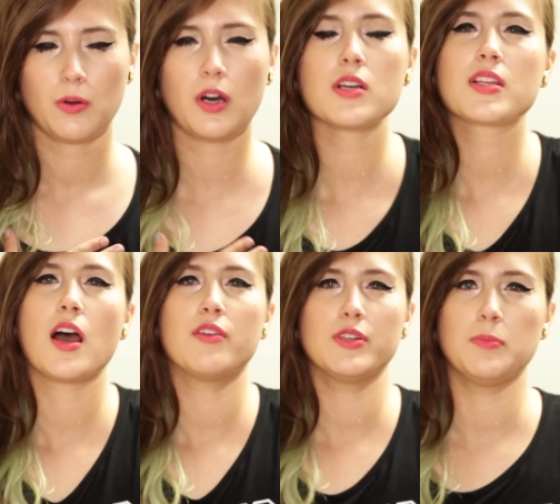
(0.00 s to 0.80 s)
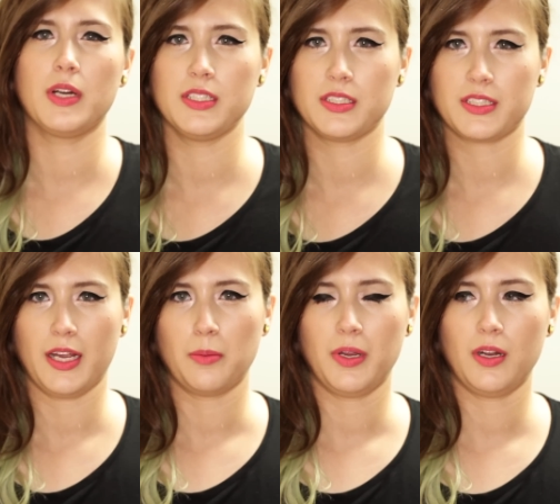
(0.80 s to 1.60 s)
Well, it's everybody's
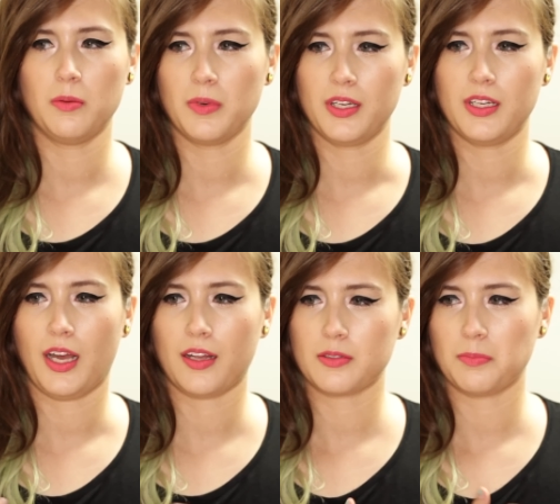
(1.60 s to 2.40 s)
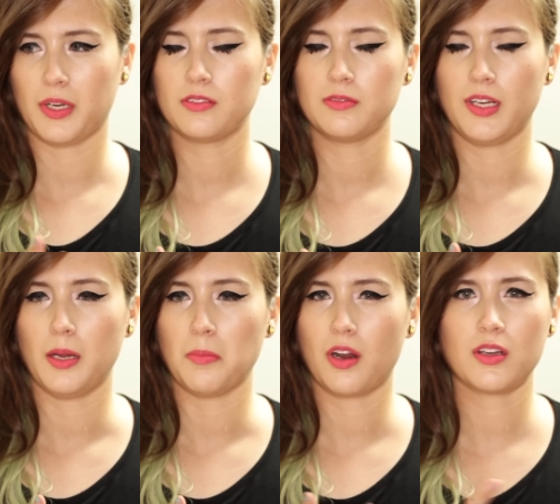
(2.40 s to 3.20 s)
campaign, but it has my
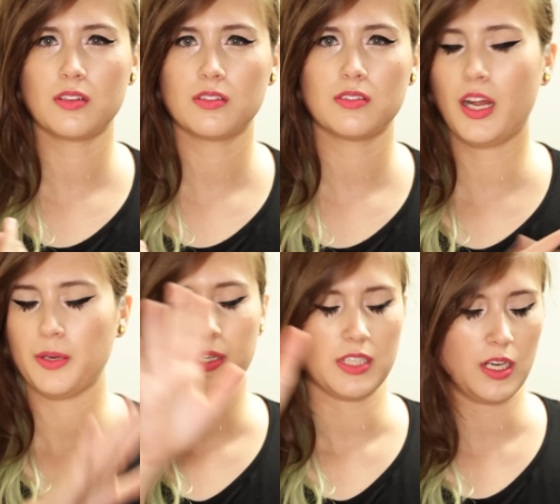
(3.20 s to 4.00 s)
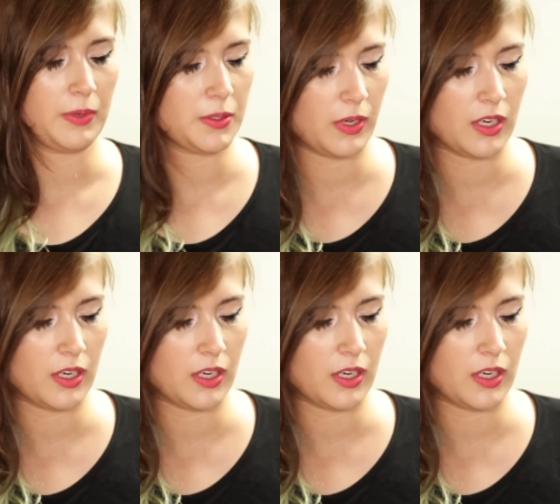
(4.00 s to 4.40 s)
name on it. Anyways, anyways,